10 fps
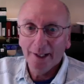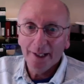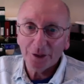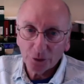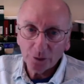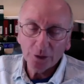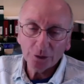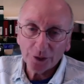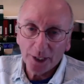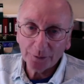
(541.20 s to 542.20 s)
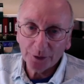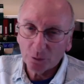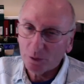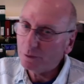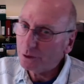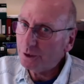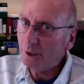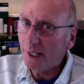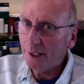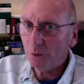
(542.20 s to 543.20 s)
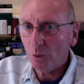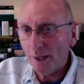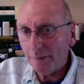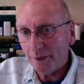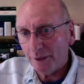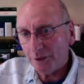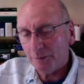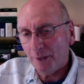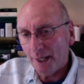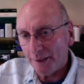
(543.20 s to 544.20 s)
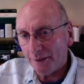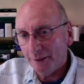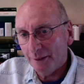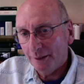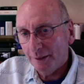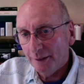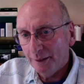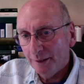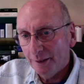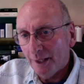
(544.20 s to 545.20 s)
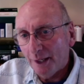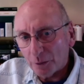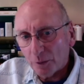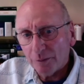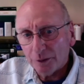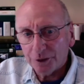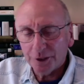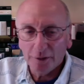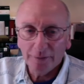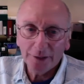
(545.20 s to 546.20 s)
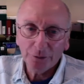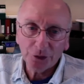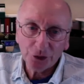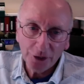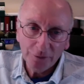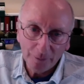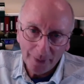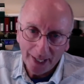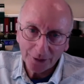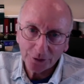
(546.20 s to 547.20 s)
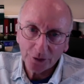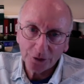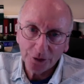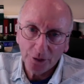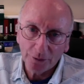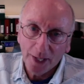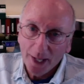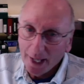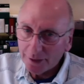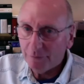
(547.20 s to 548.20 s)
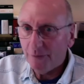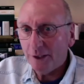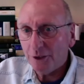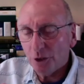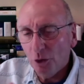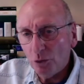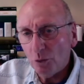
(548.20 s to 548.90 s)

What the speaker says: His earlier times on the river still had to ripen in his mind. And the river itself had to achieve a past on its own, had to find its own